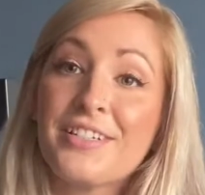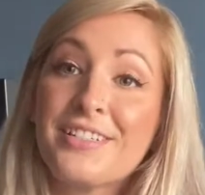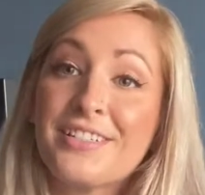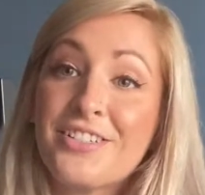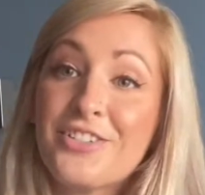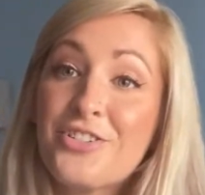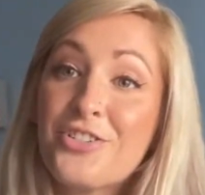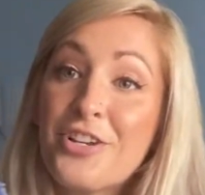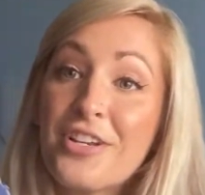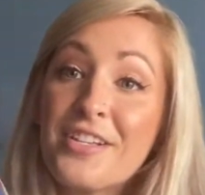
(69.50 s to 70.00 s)

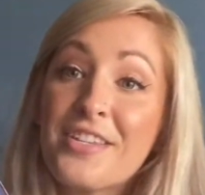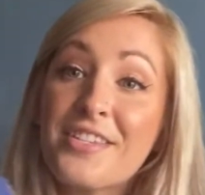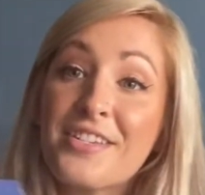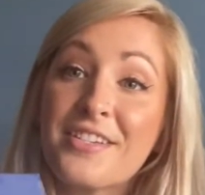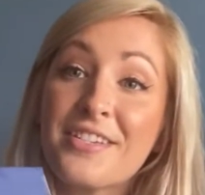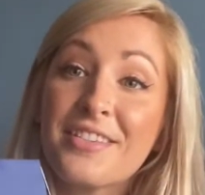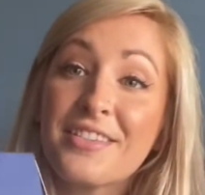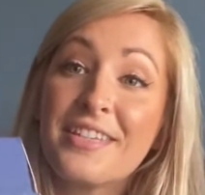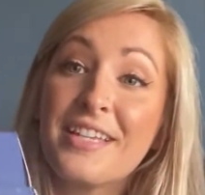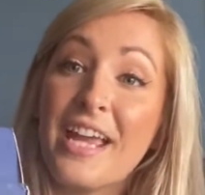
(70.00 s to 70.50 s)

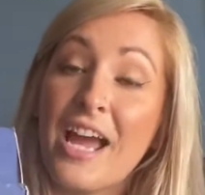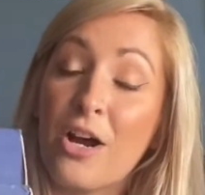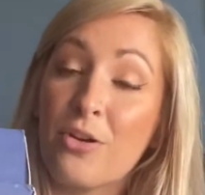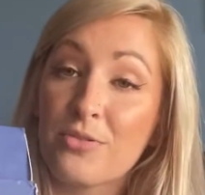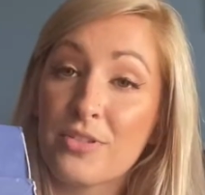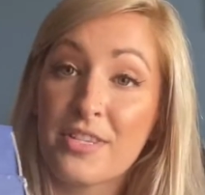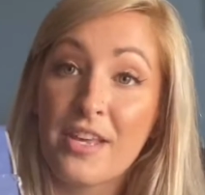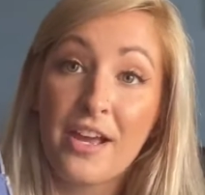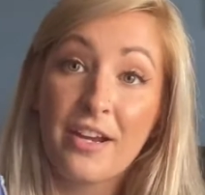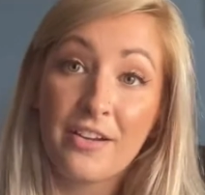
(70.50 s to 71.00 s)
Just the
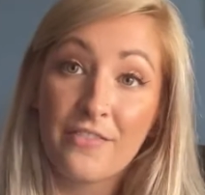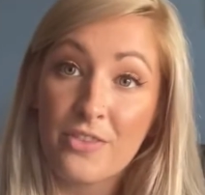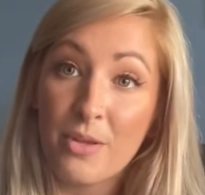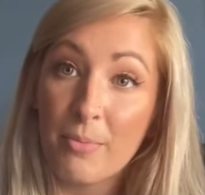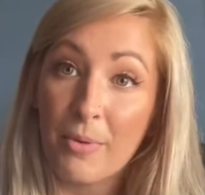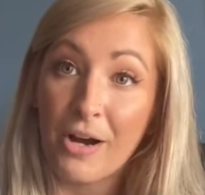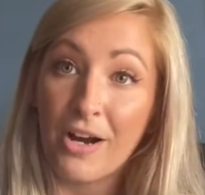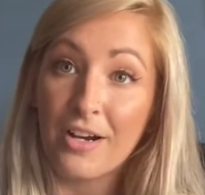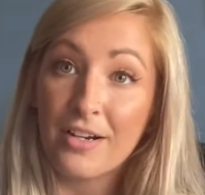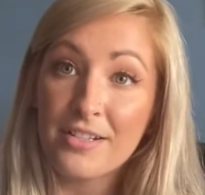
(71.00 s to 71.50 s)
outside of the
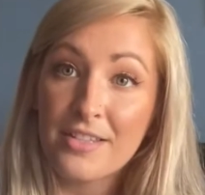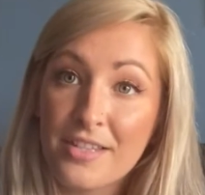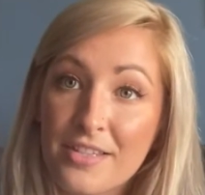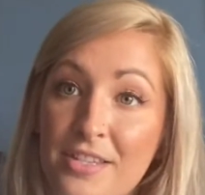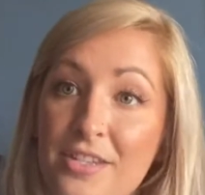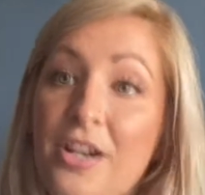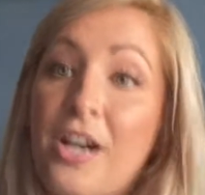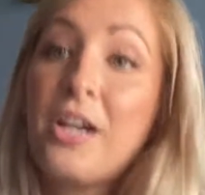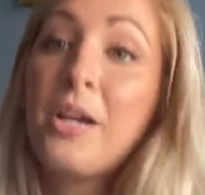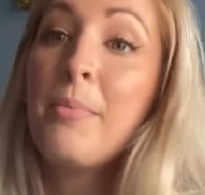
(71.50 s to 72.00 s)
box, let's
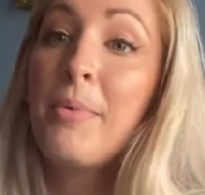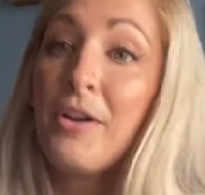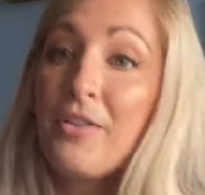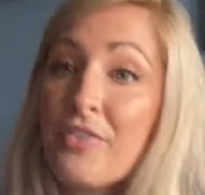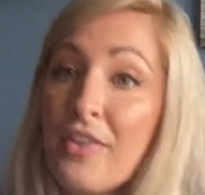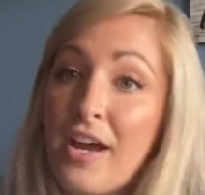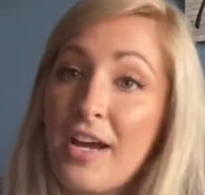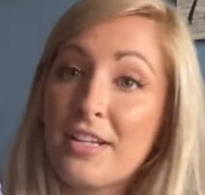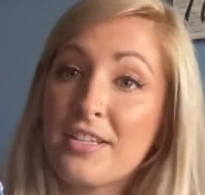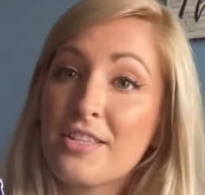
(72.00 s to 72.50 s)
talk about
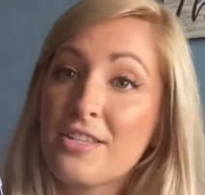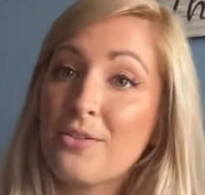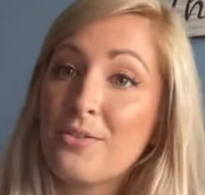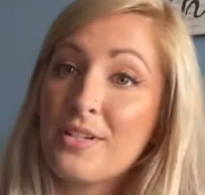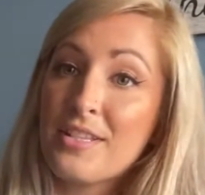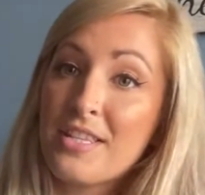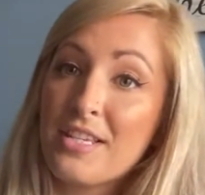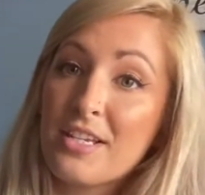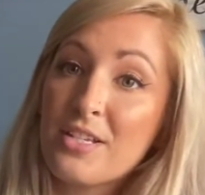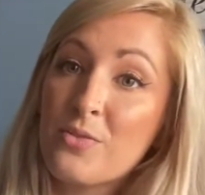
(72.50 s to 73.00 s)
that. So
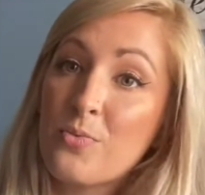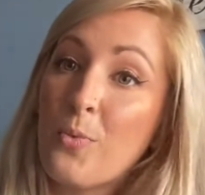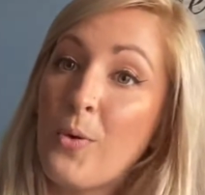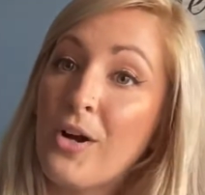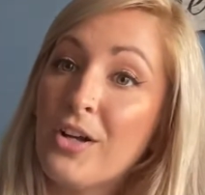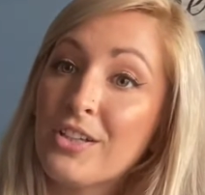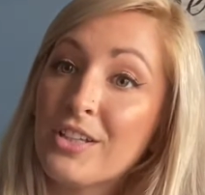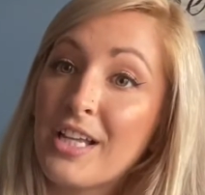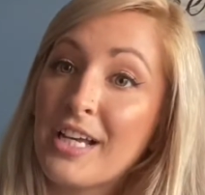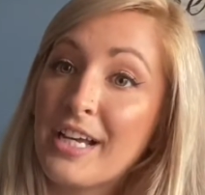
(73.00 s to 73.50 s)
it says
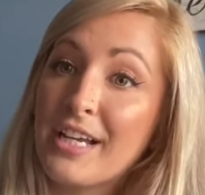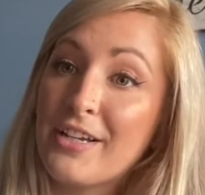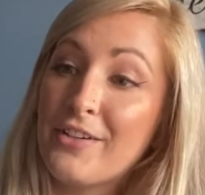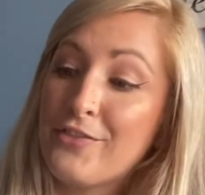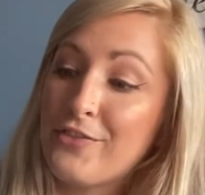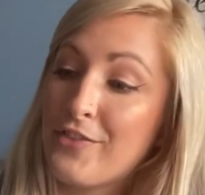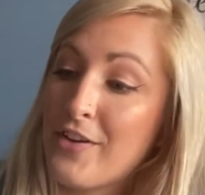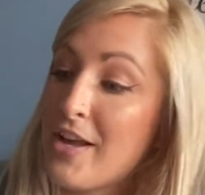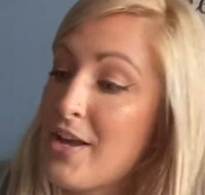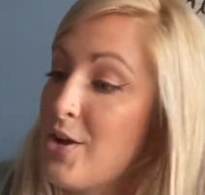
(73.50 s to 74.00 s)
Walt
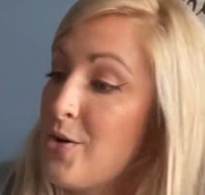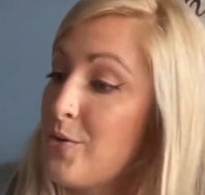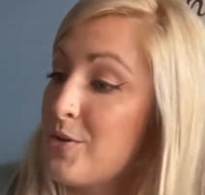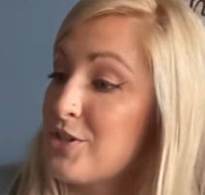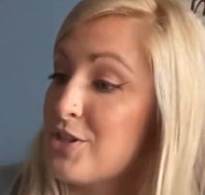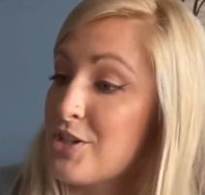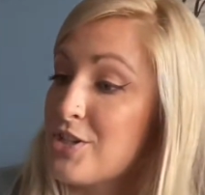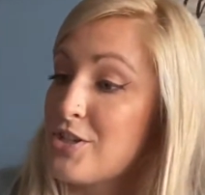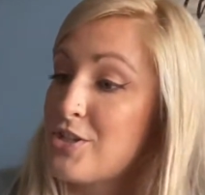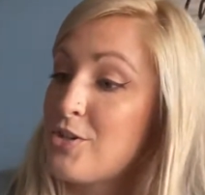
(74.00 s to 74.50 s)
Life, which
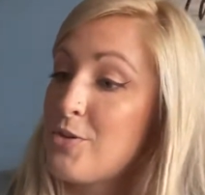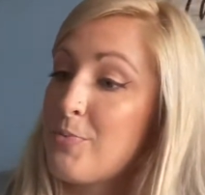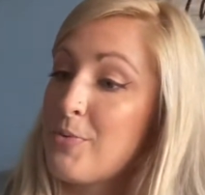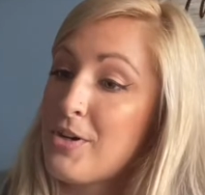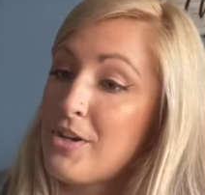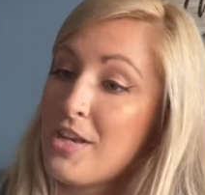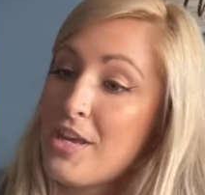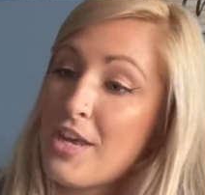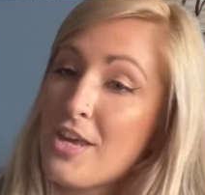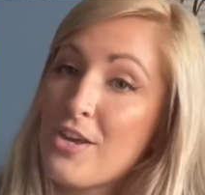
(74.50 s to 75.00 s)
is super
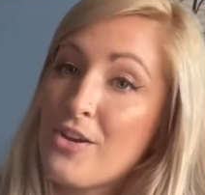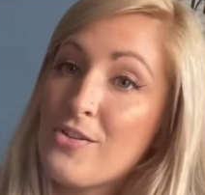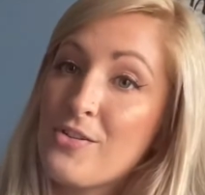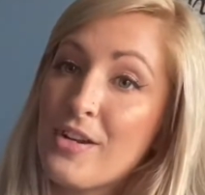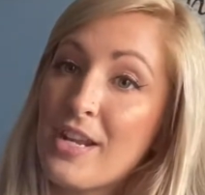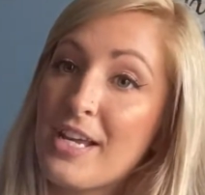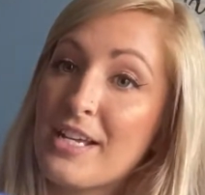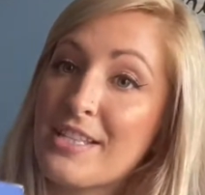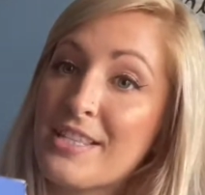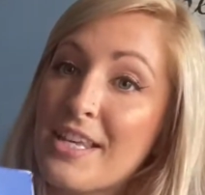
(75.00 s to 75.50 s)
cute.
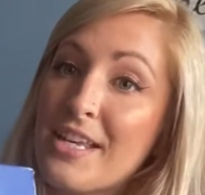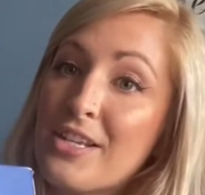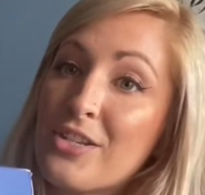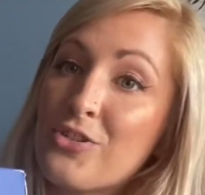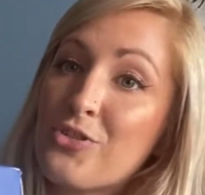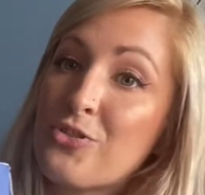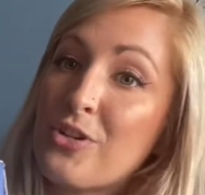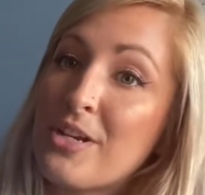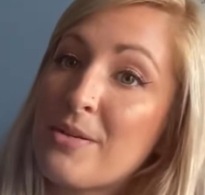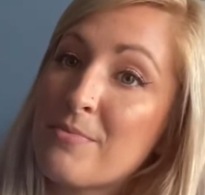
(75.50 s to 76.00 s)
It says
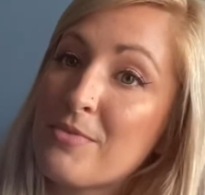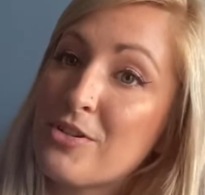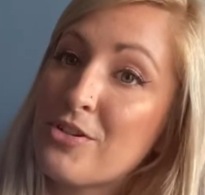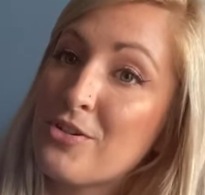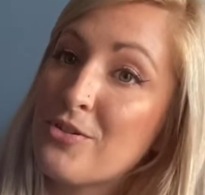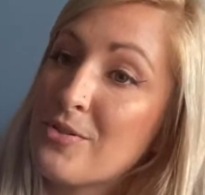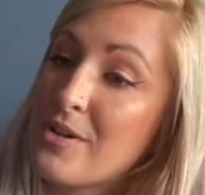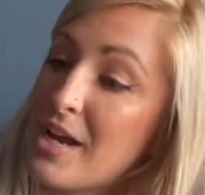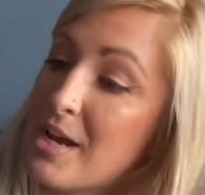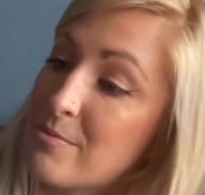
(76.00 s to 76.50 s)
dreams
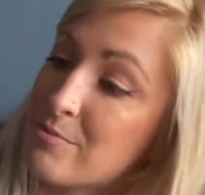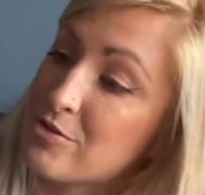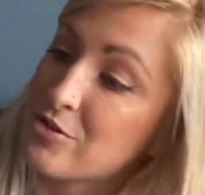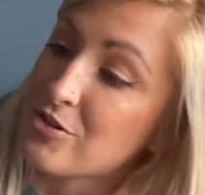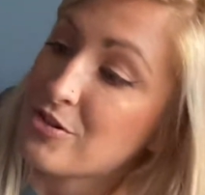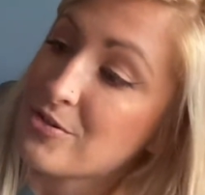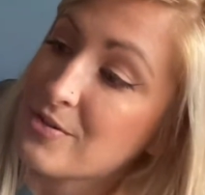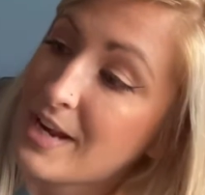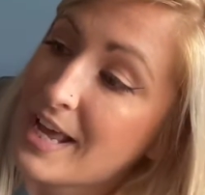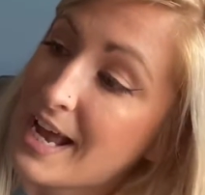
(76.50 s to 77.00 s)
do come
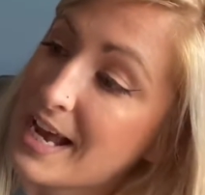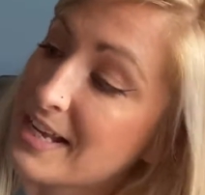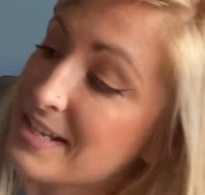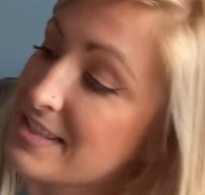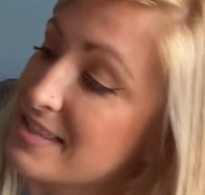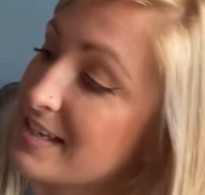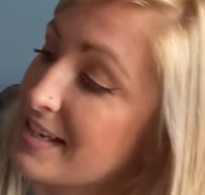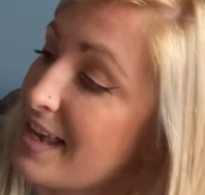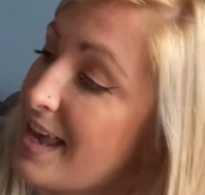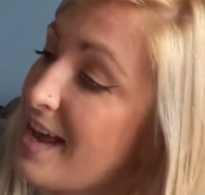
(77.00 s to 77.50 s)
true, and it has
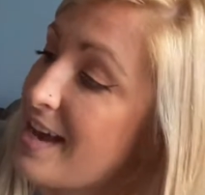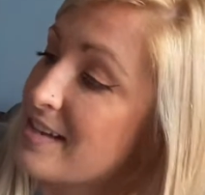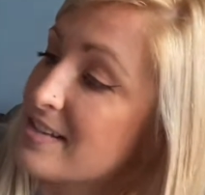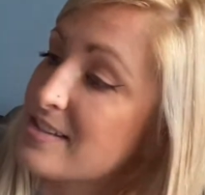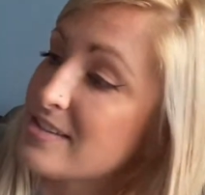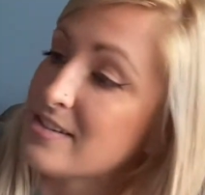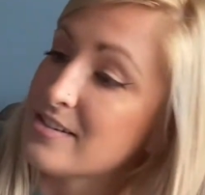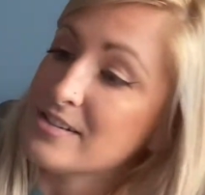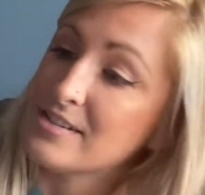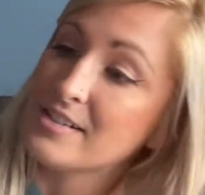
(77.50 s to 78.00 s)
the
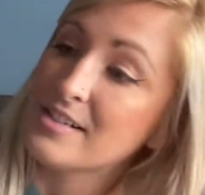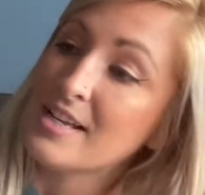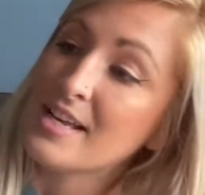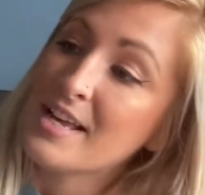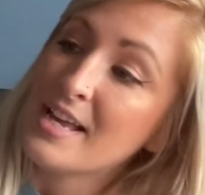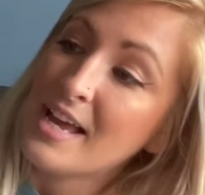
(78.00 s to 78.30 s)
castle.